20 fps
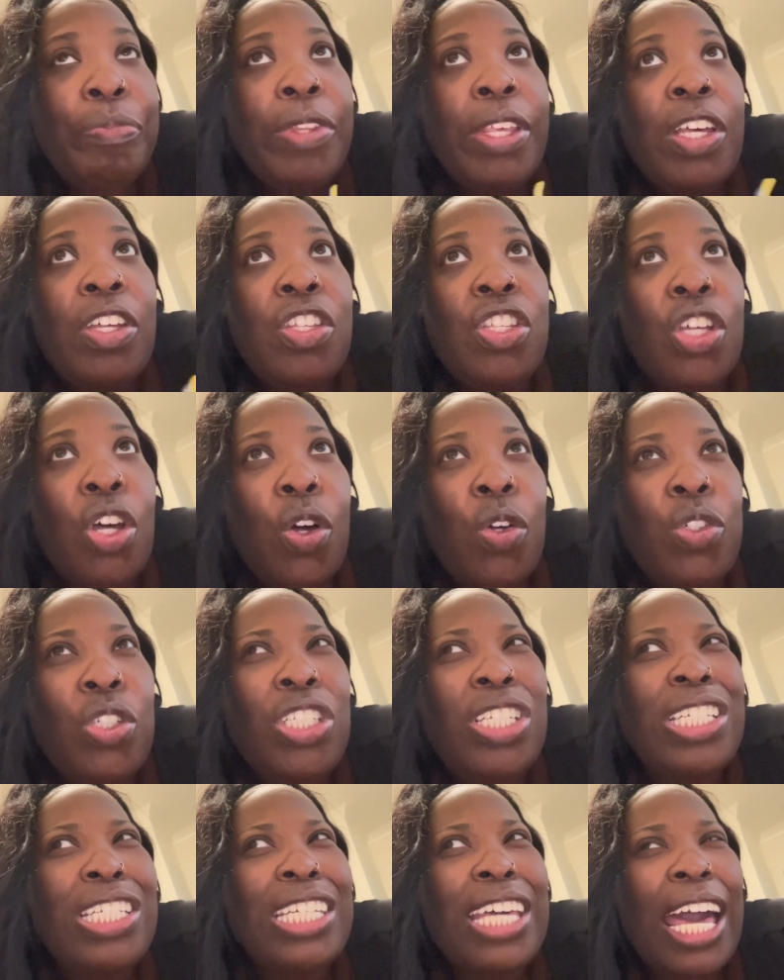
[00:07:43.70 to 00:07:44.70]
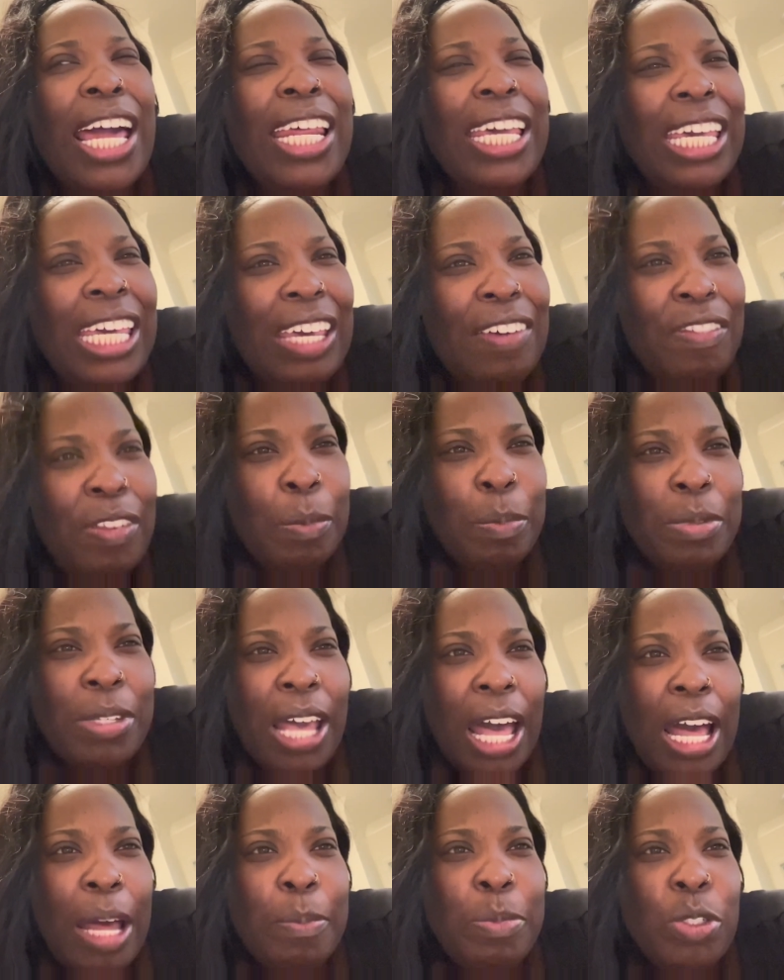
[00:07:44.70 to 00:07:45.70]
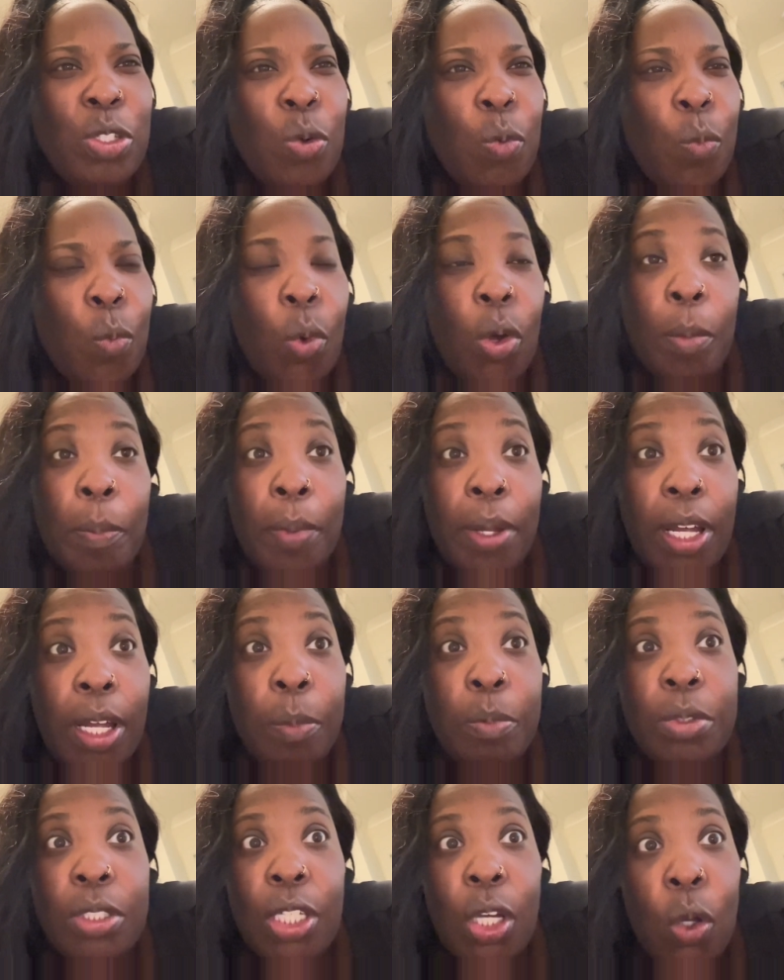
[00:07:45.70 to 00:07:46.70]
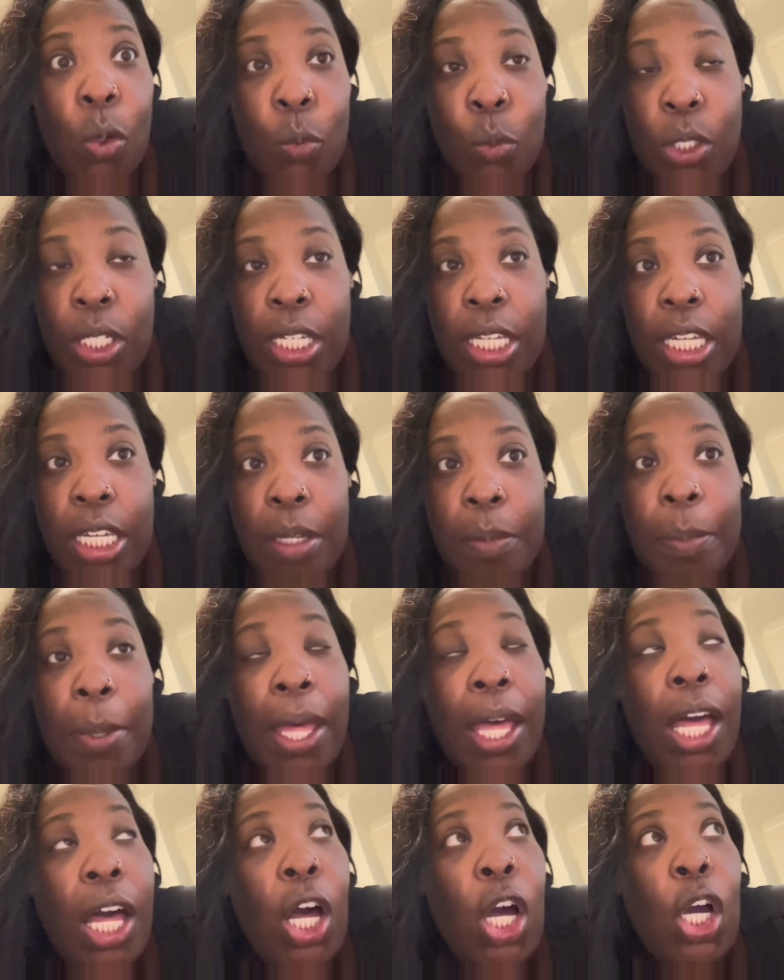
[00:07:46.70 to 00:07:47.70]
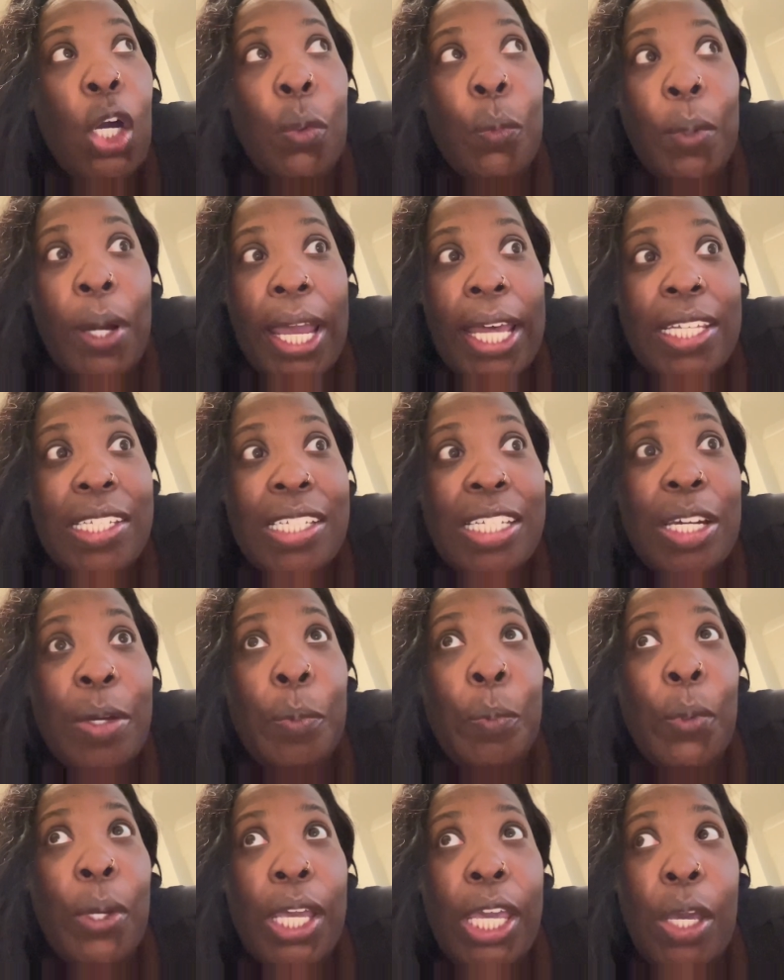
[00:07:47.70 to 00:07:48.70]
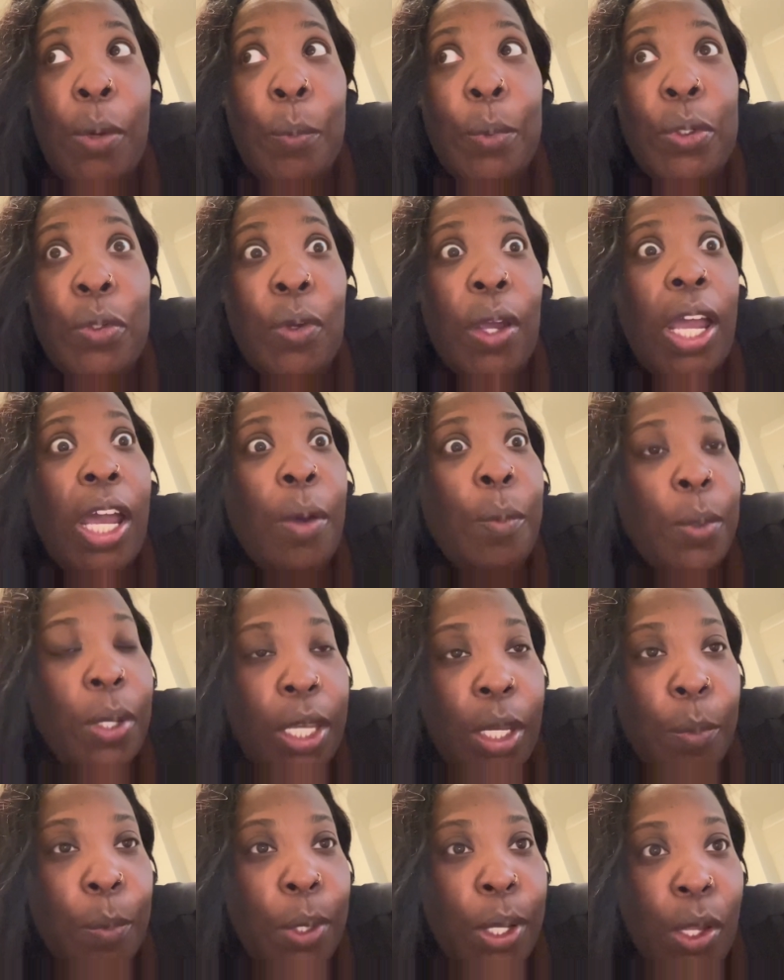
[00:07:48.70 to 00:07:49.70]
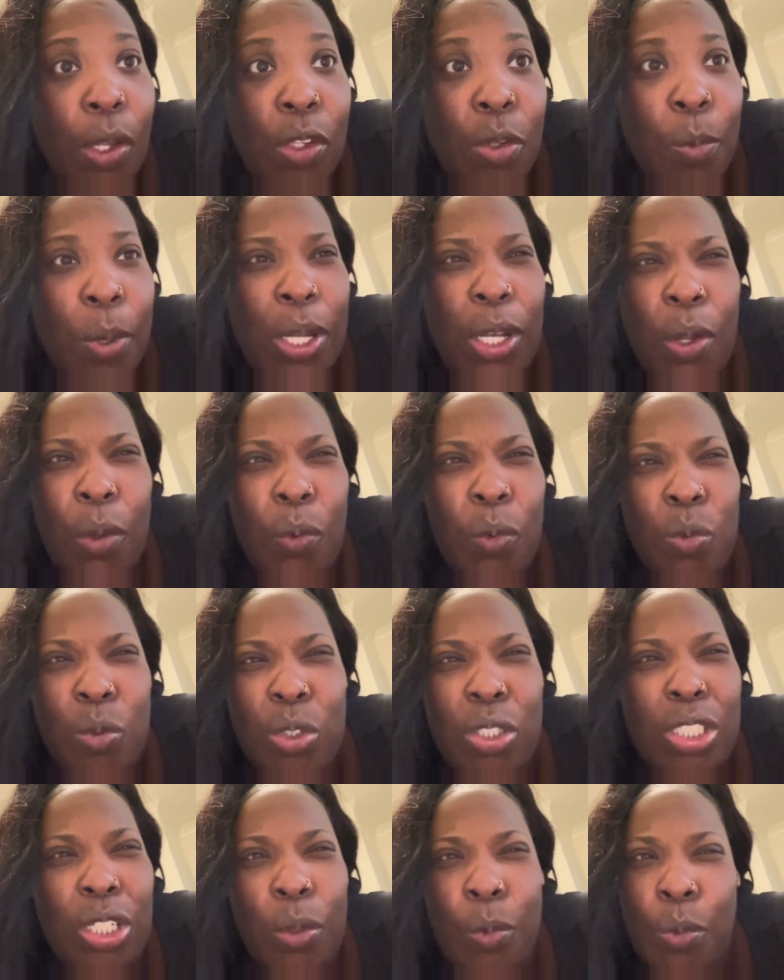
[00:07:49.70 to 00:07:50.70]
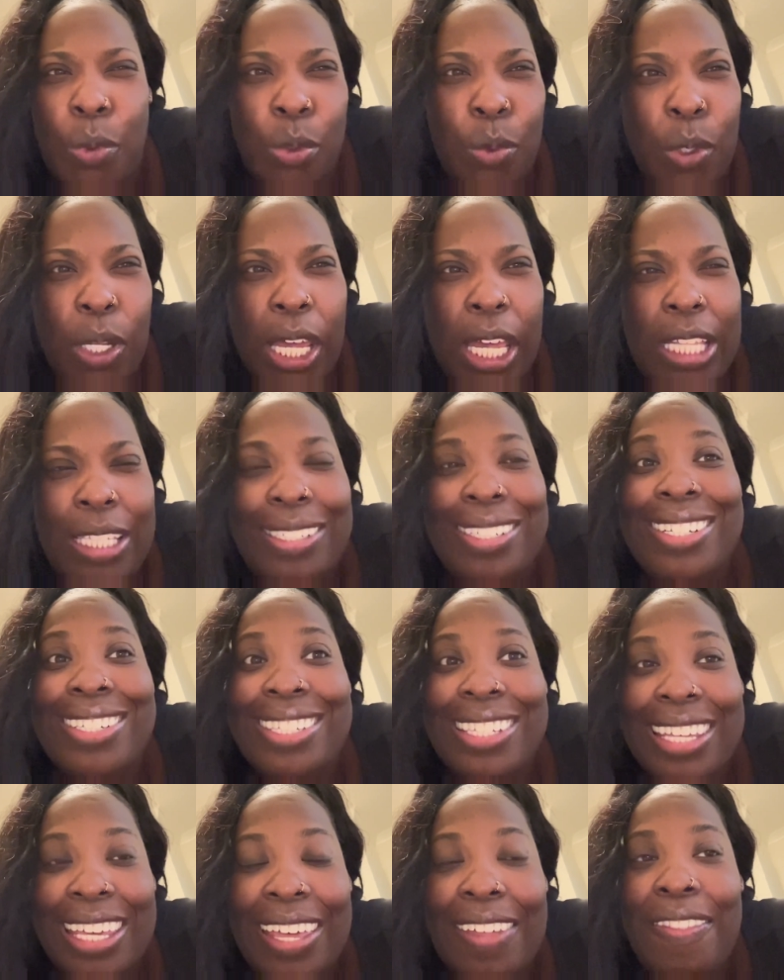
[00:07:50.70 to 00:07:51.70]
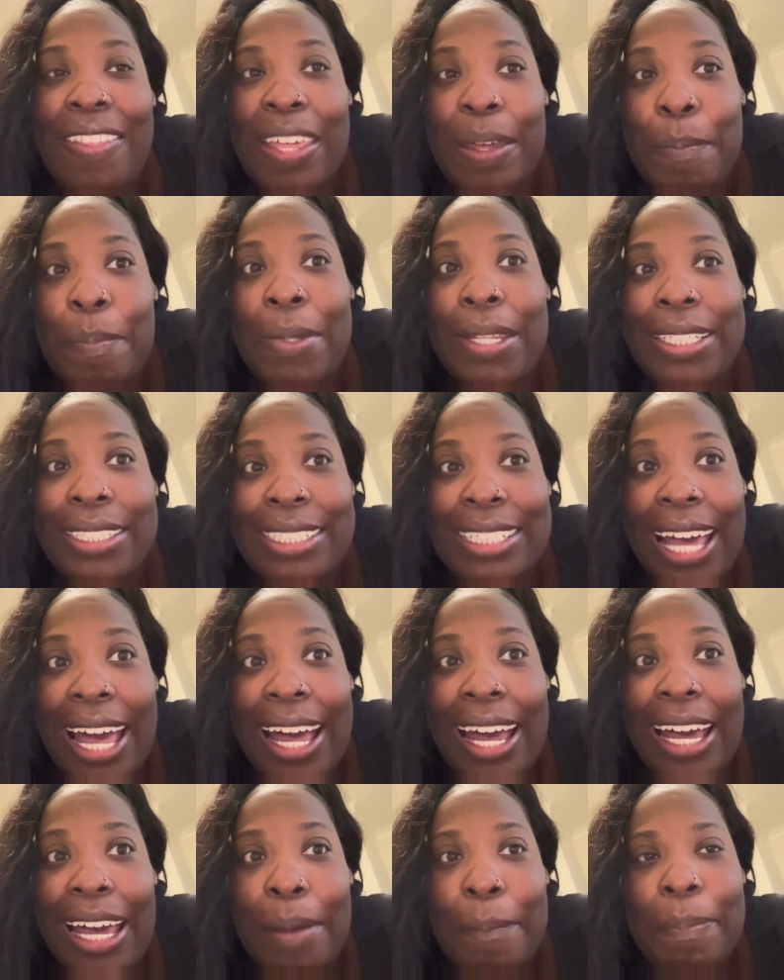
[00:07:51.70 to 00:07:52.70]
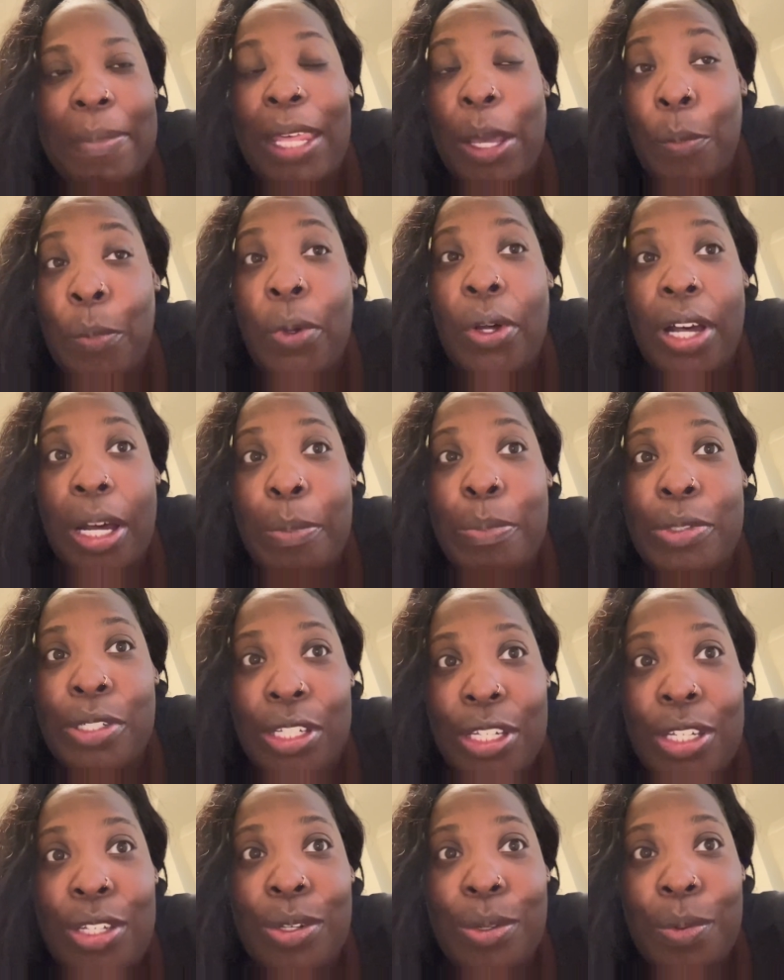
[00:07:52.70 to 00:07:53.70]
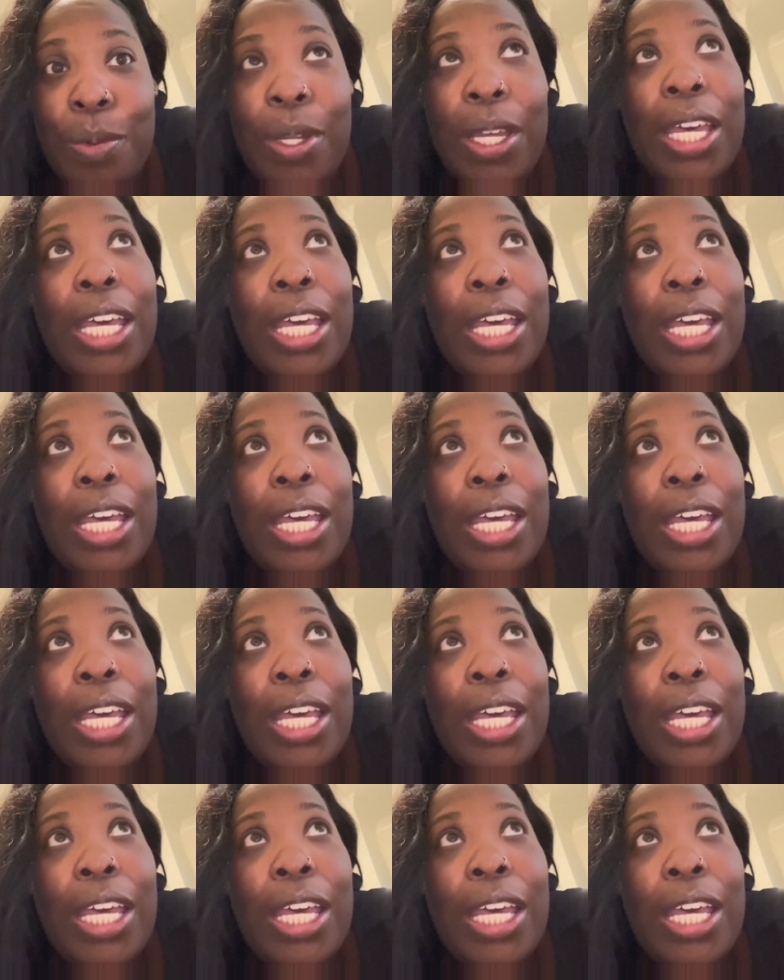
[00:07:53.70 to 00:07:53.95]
So you just got to give them time to warm up. Don't keep harassing them. When can we drive? When can we go somewhere? Don't don't do that. Just give them the time. They will come to you.